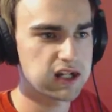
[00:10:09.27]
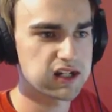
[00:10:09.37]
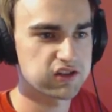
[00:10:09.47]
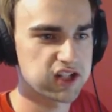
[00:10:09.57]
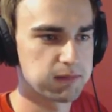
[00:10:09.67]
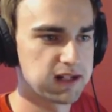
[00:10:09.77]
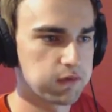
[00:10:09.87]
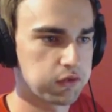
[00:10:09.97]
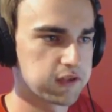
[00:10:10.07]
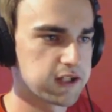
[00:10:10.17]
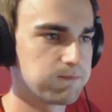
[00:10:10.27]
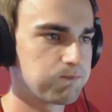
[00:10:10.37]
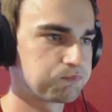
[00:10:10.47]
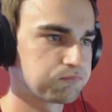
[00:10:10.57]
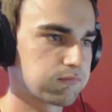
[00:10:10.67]
I'm gonna say I'm at level three.
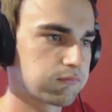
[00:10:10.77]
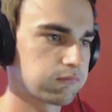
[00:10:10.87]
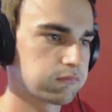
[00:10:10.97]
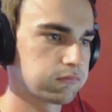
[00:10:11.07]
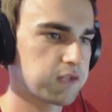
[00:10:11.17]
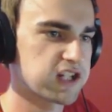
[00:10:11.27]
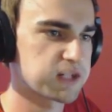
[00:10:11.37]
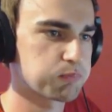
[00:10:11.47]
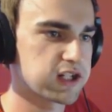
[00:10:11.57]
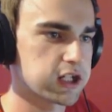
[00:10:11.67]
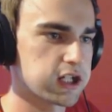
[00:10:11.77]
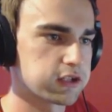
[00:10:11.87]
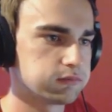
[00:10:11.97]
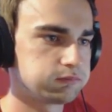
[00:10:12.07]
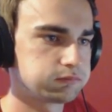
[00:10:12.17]
I mean, it's pretty
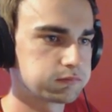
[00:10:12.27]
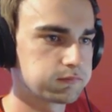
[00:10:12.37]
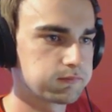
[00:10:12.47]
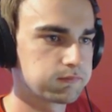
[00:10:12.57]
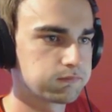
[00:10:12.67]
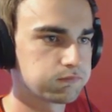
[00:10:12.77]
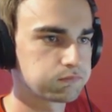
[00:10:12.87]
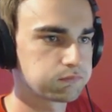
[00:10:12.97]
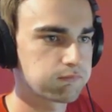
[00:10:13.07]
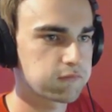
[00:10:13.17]
good. Mine.